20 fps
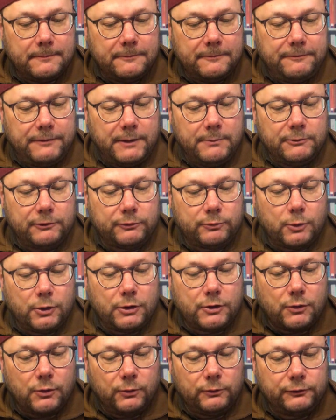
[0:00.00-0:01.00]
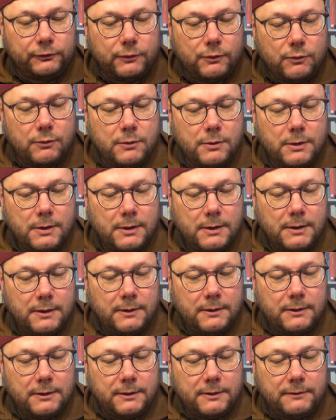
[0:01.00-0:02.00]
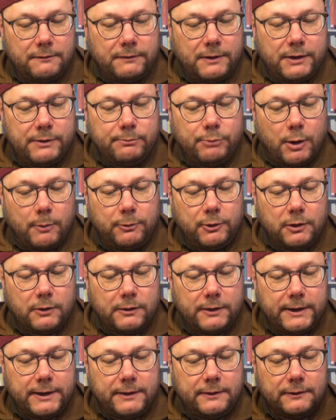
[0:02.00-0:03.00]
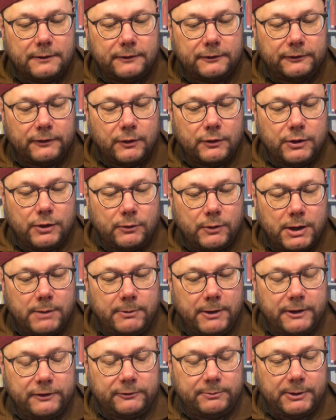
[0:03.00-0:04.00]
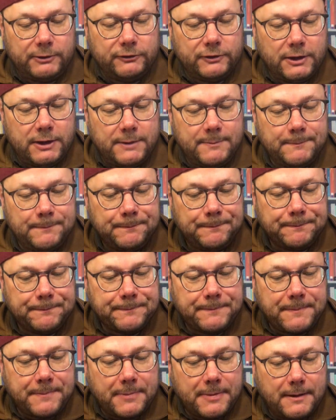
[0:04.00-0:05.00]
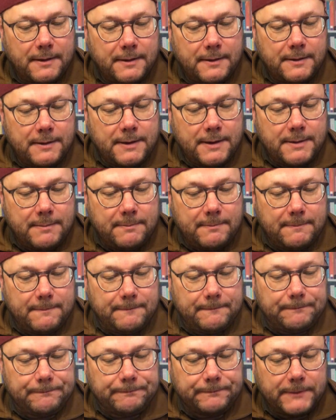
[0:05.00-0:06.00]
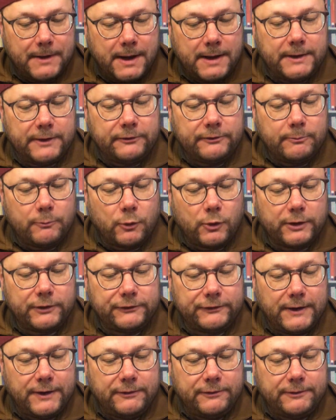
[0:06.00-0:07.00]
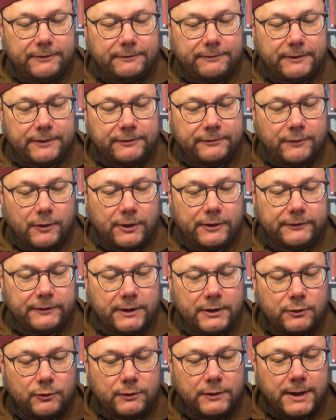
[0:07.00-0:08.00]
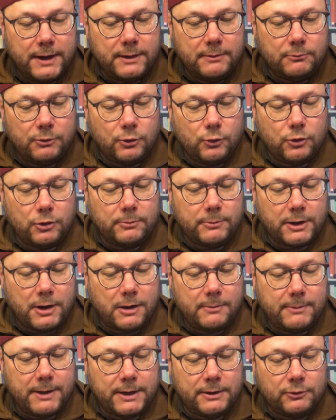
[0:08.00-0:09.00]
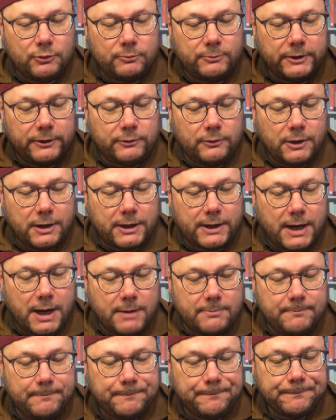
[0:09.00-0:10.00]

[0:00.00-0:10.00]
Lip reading: Famous work, also very popular in Saudi Arabia especially. And it's more extensive as far as I know than Bulugh al-Maram and Umdatul Ahkam.